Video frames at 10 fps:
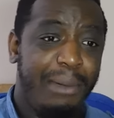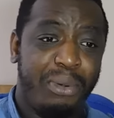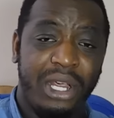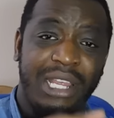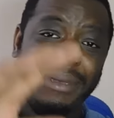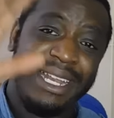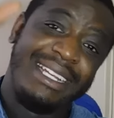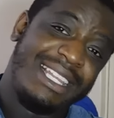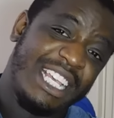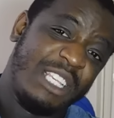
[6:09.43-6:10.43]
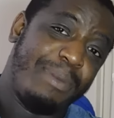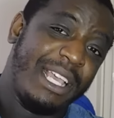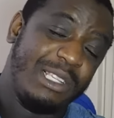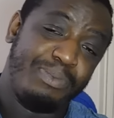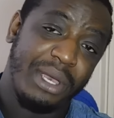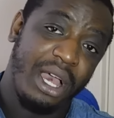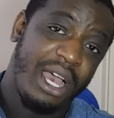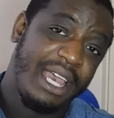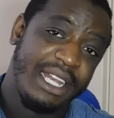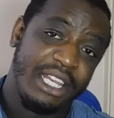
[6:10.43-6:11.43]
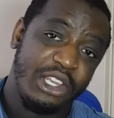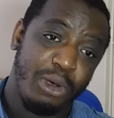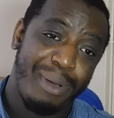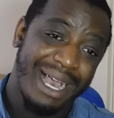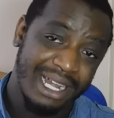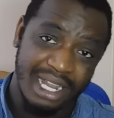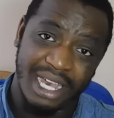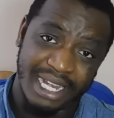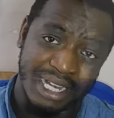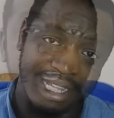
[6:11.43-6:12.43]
putting them into that space behind your back line.